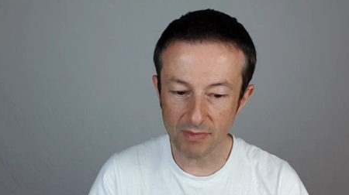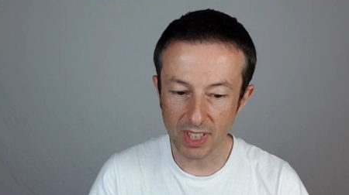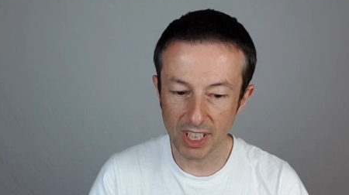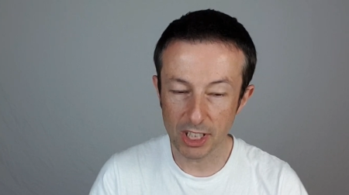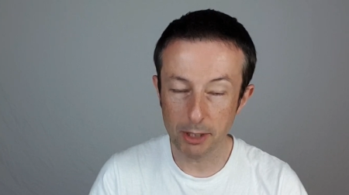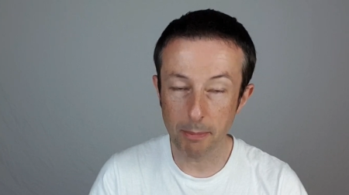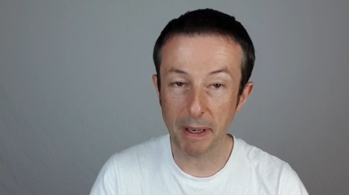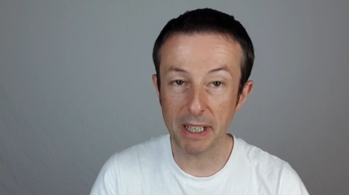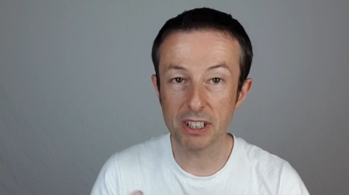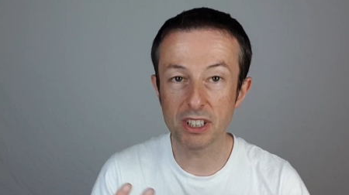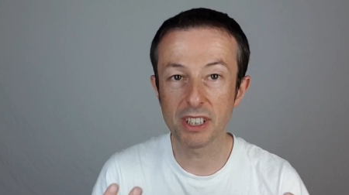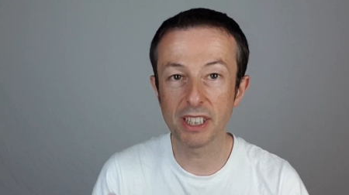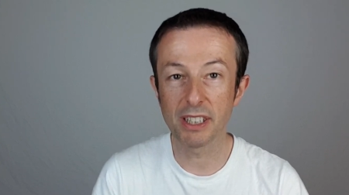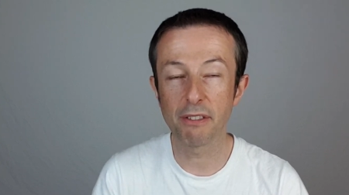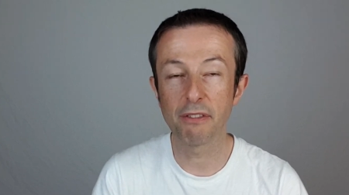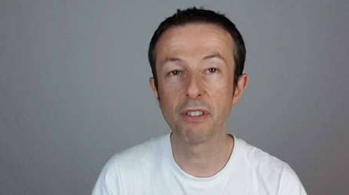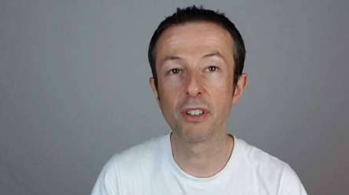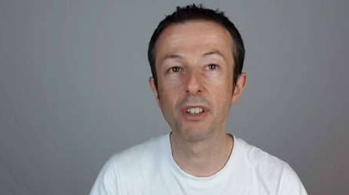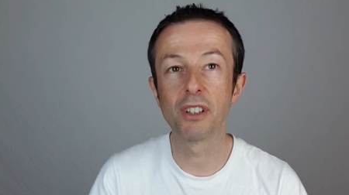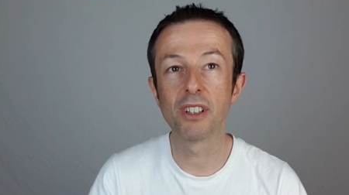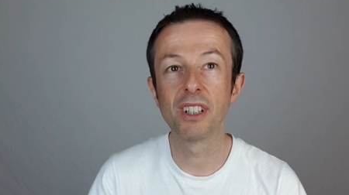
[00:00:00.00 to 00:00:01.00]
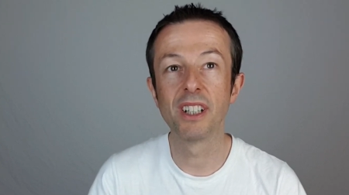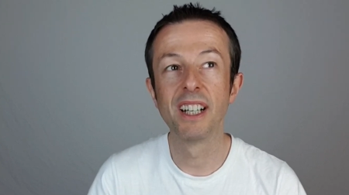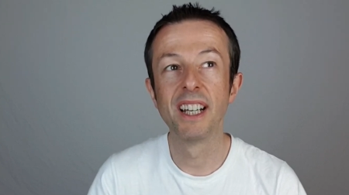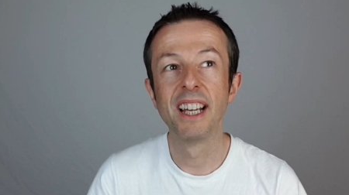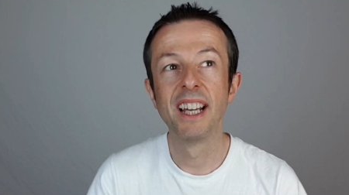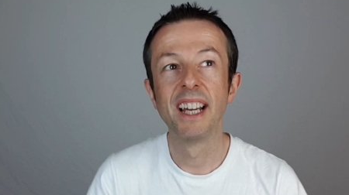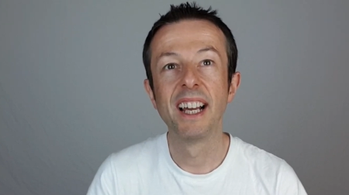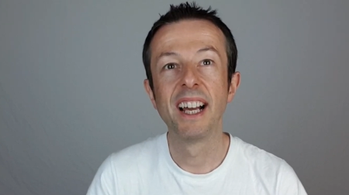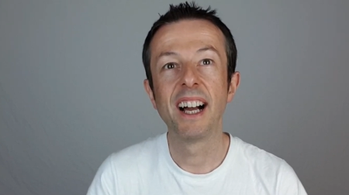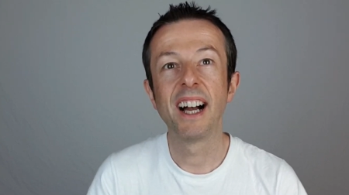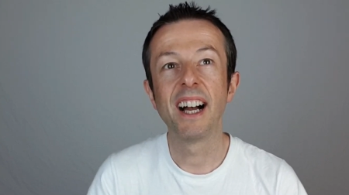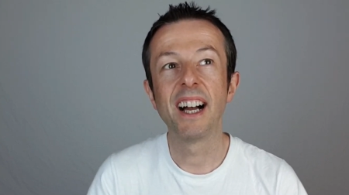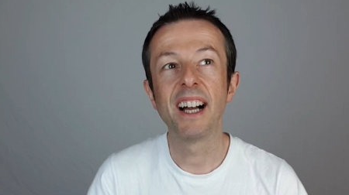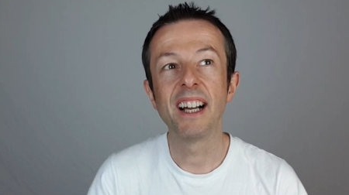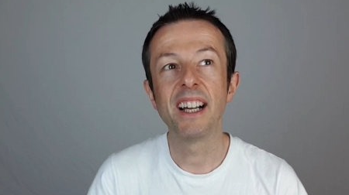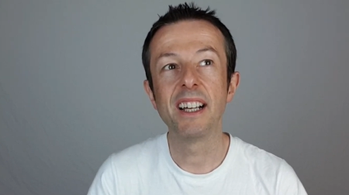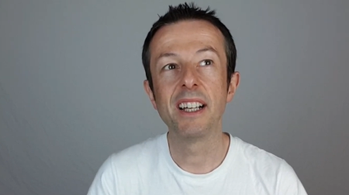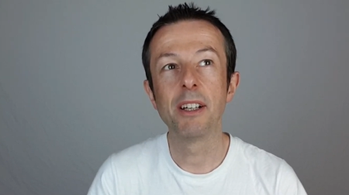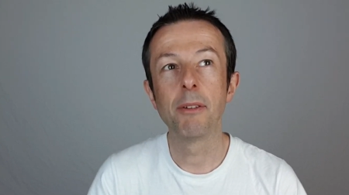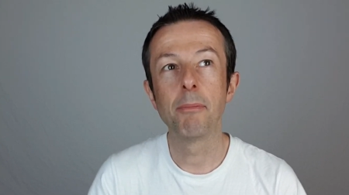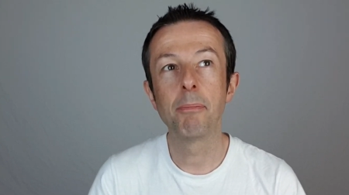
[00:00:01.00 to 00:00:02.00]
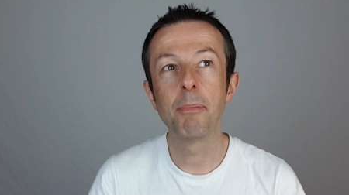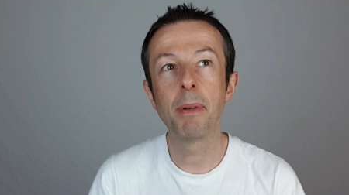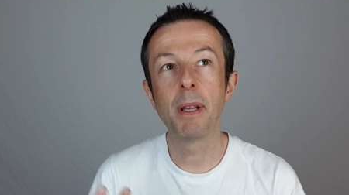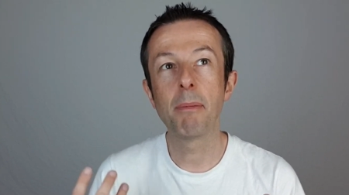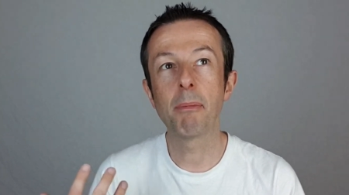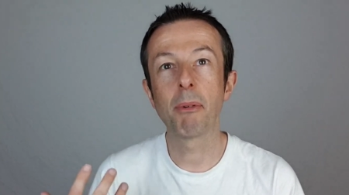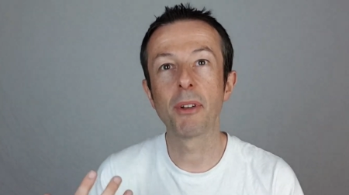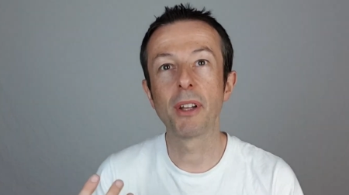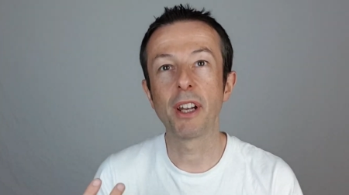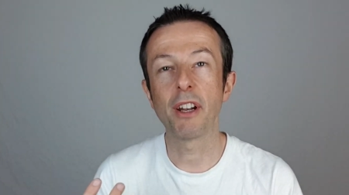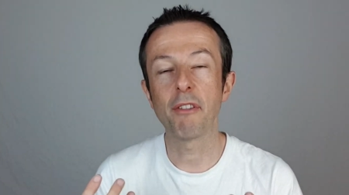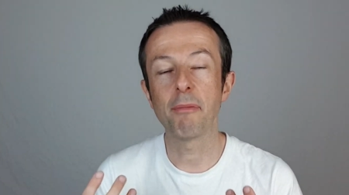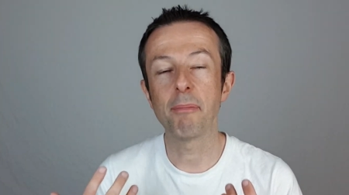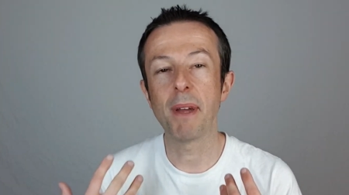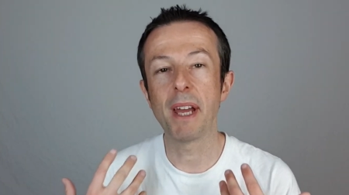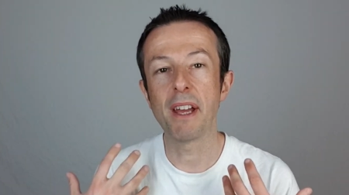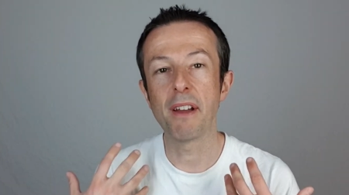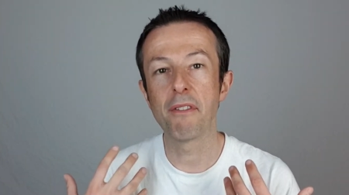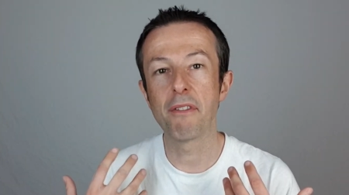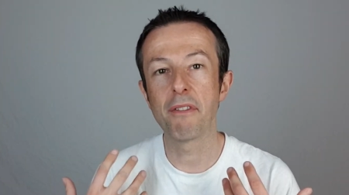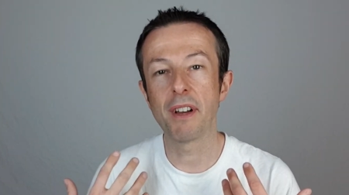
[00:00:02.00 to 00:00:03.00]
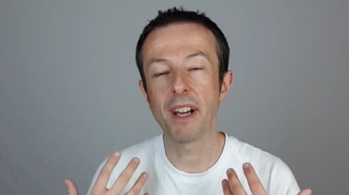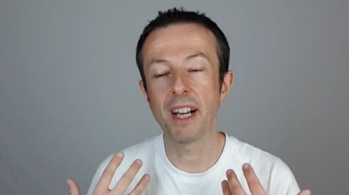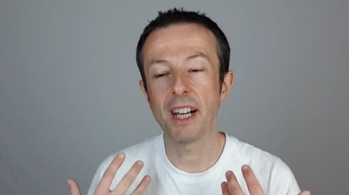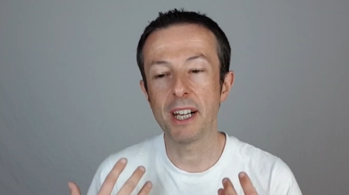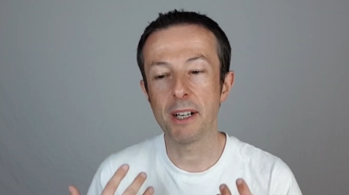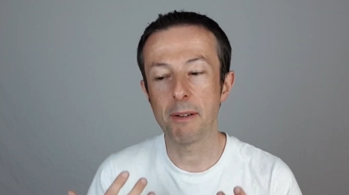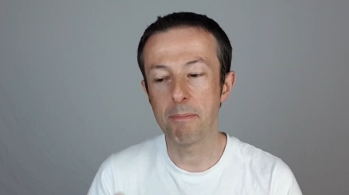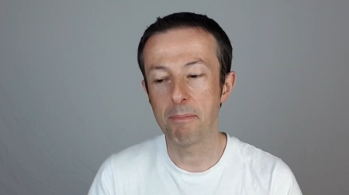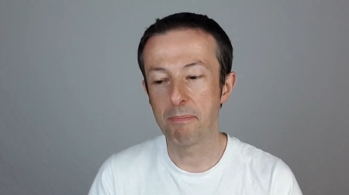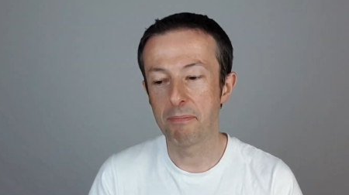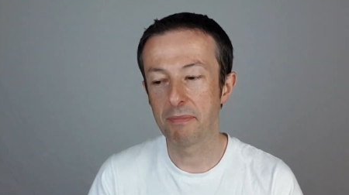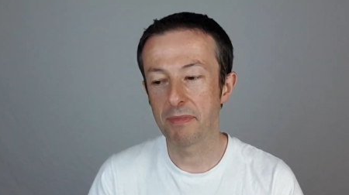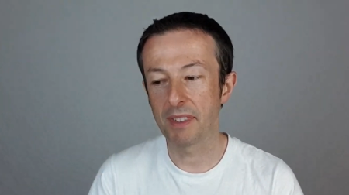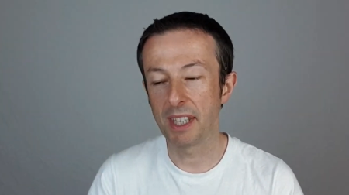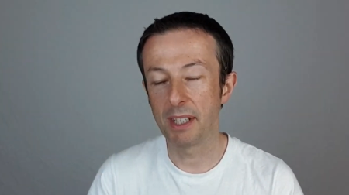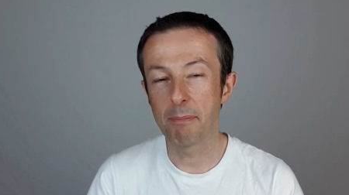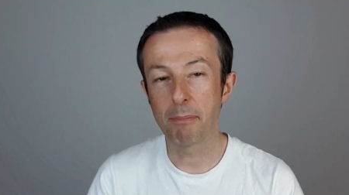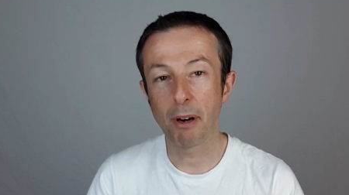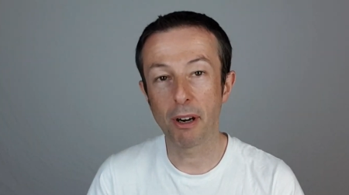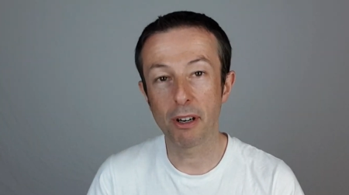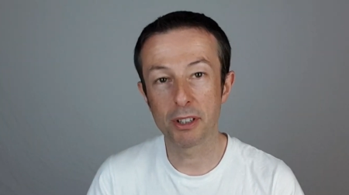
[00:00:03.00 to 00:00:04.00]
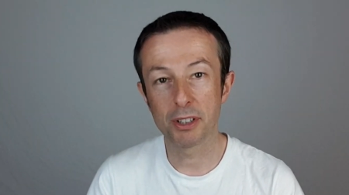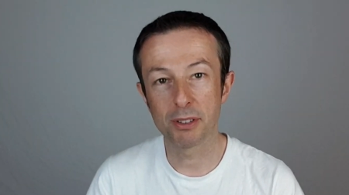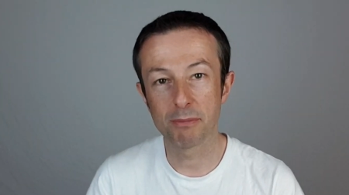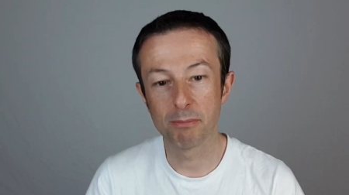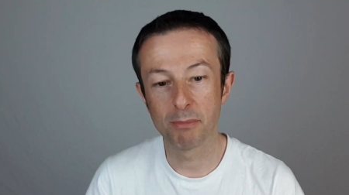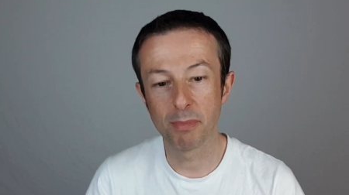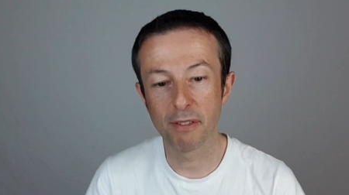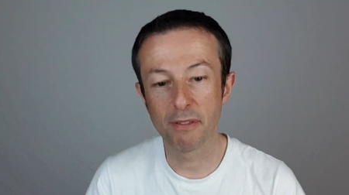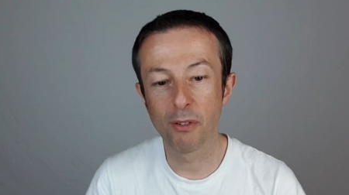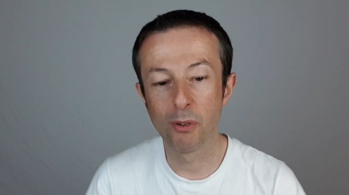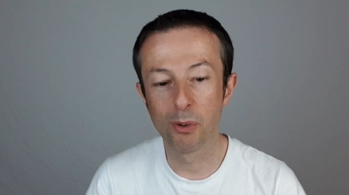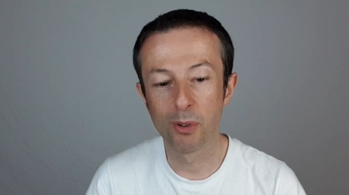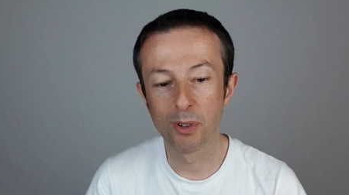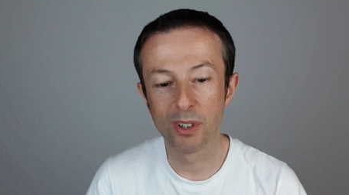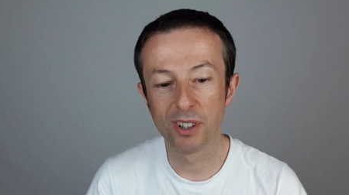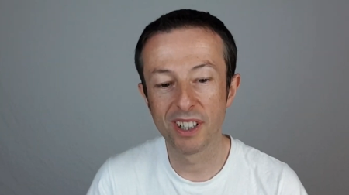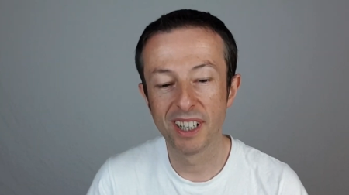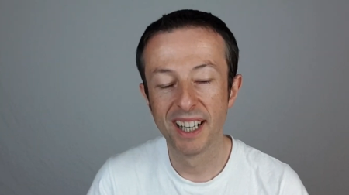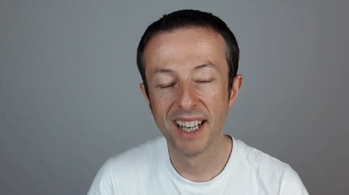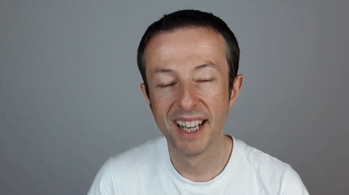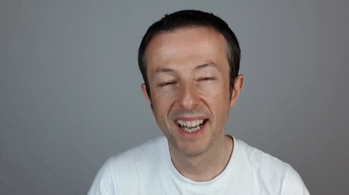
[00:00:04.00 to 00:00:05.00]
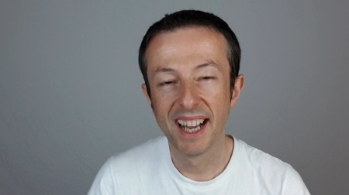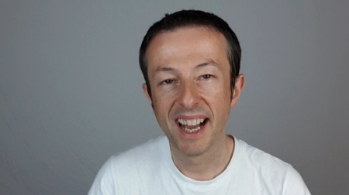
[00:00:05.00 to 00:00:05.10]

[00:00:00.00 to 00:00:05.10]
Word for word: especially for uh, people that I've met um, in person before,